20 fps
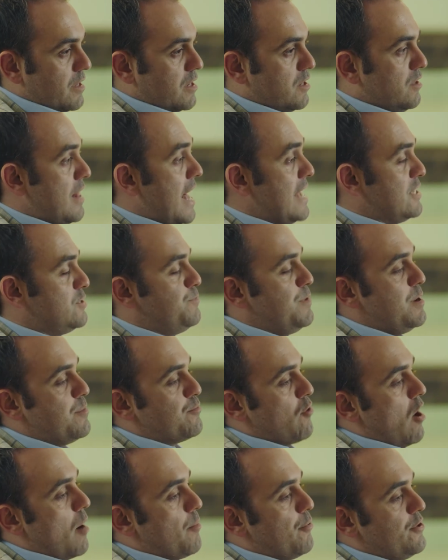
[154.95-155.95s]
Class B
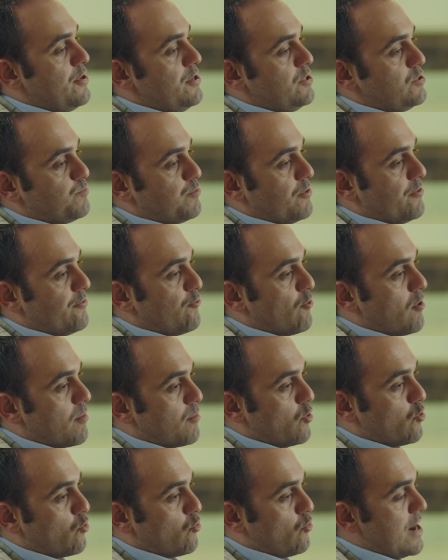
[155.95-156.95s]
properties
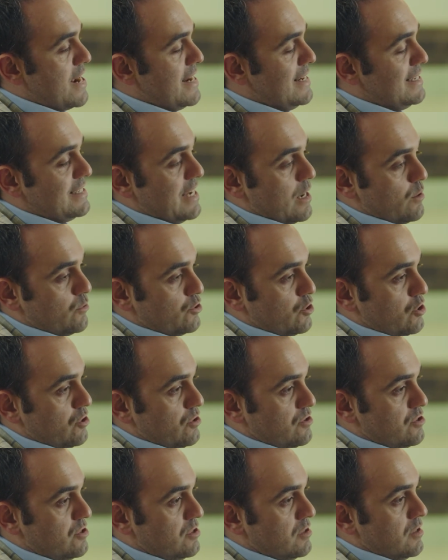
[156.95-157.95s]
perform great in
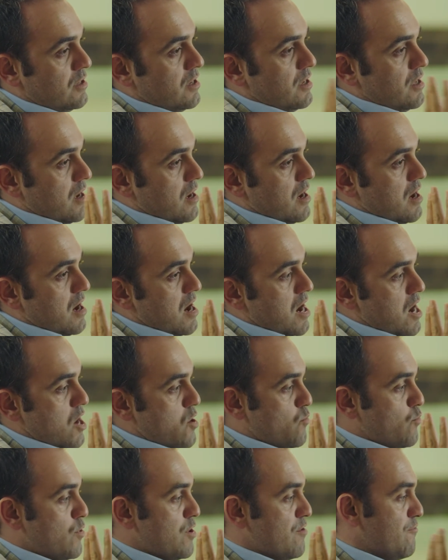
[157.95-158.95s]
downturns.
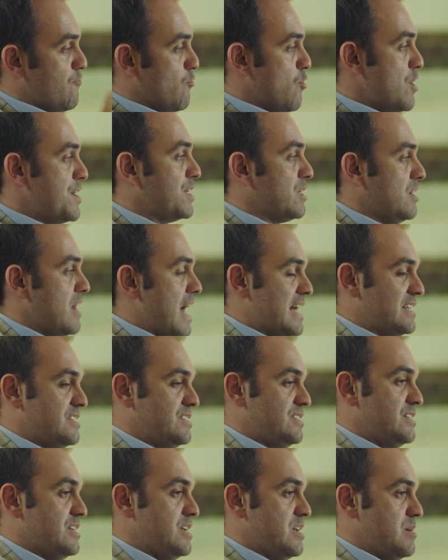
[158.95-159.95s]
We avoid
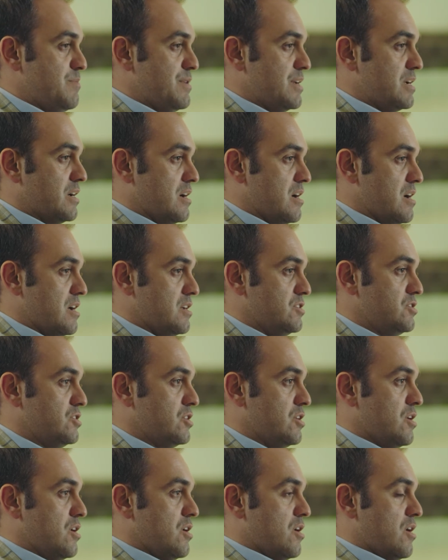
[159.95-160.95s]
Class C
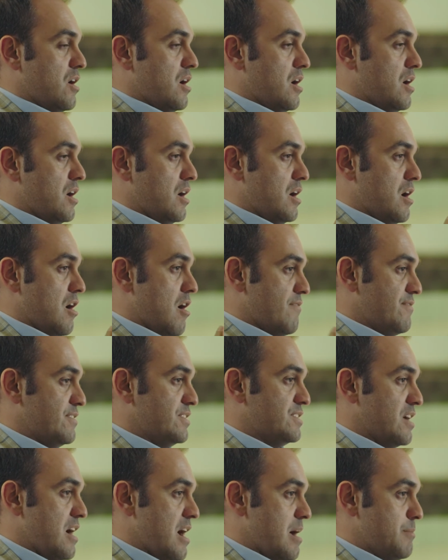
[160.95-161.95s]
because
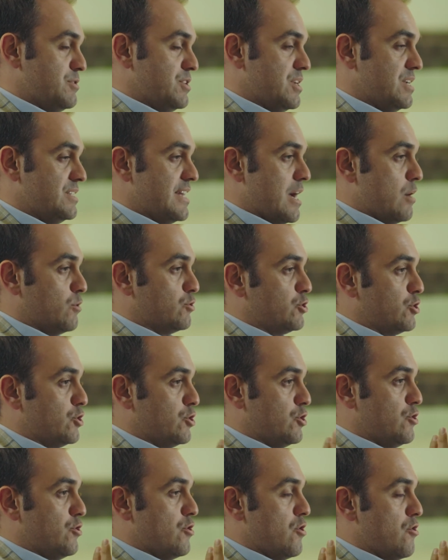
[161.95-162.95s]
oftentimes in a
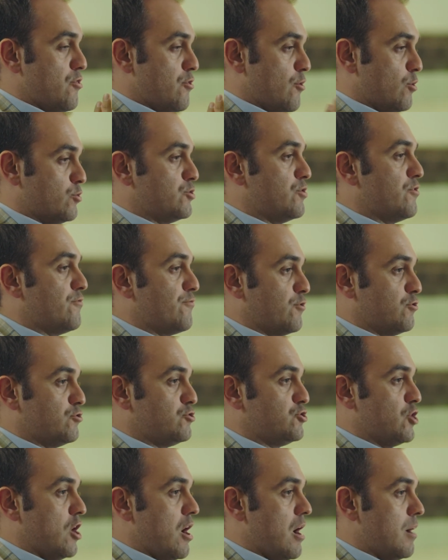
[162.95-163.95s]
downturn, those are the
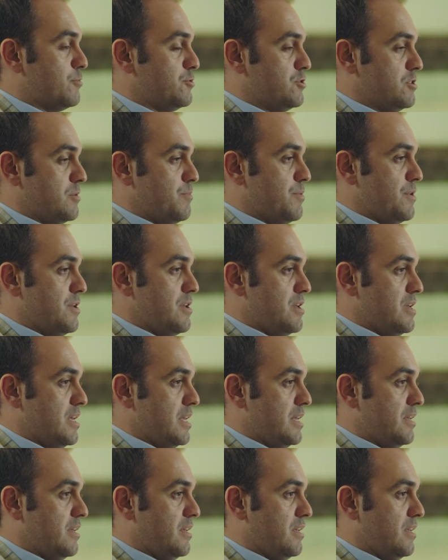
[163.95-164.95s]
first jobs to
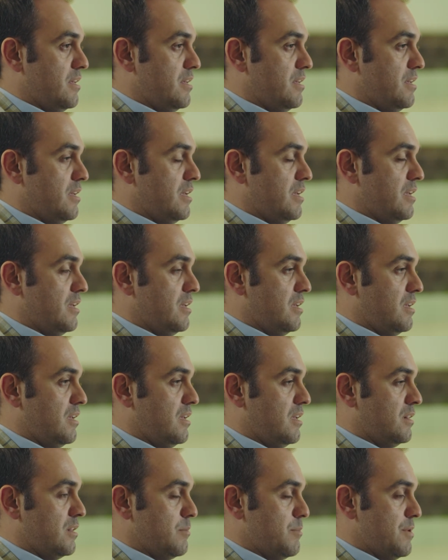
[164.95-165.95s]
be
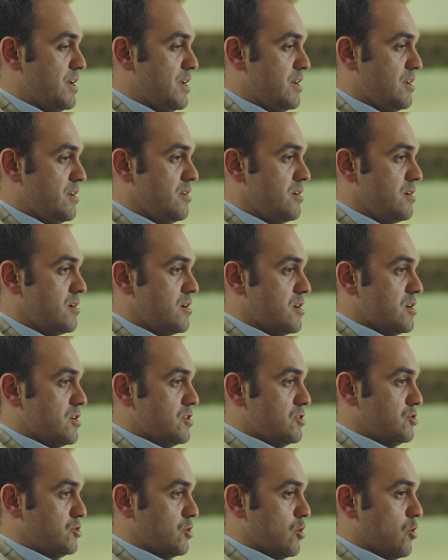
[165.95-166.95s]
eliminated.
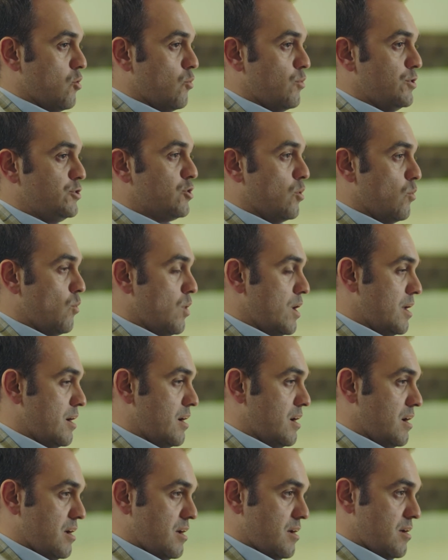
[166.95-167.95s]
So we don't want
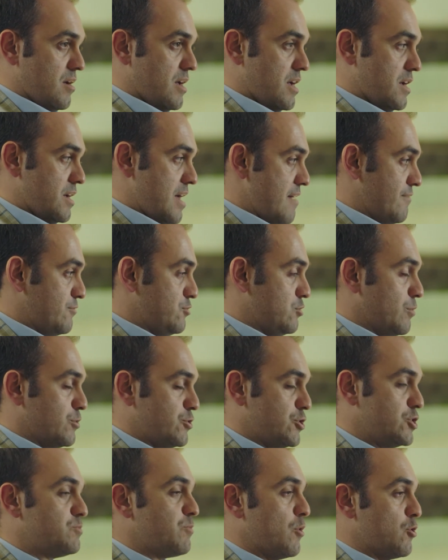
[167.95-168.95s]
to have too
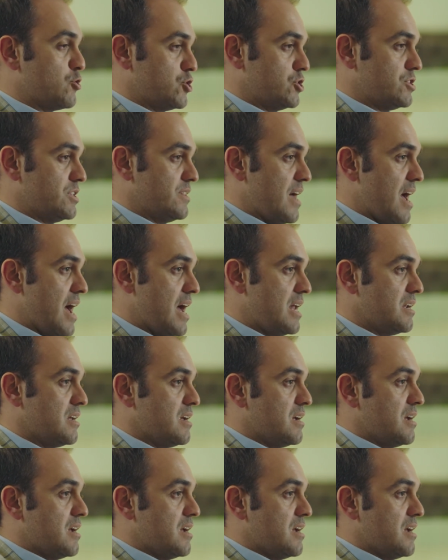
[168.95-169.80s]
much exposure to that.